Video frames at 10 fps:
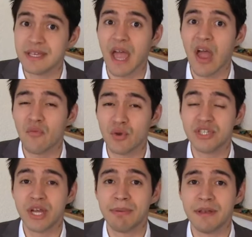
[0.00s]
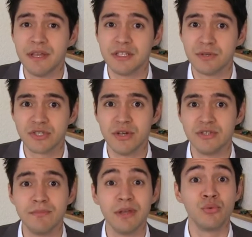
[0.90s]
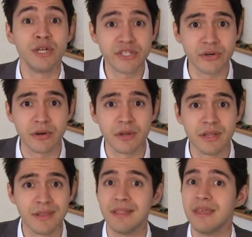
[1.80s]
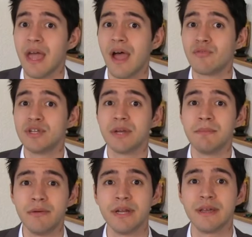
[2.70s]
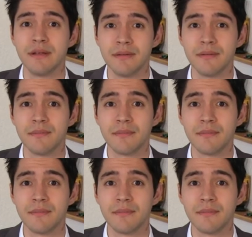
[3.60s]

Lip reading: the average Japanese was going to be richer than the average American.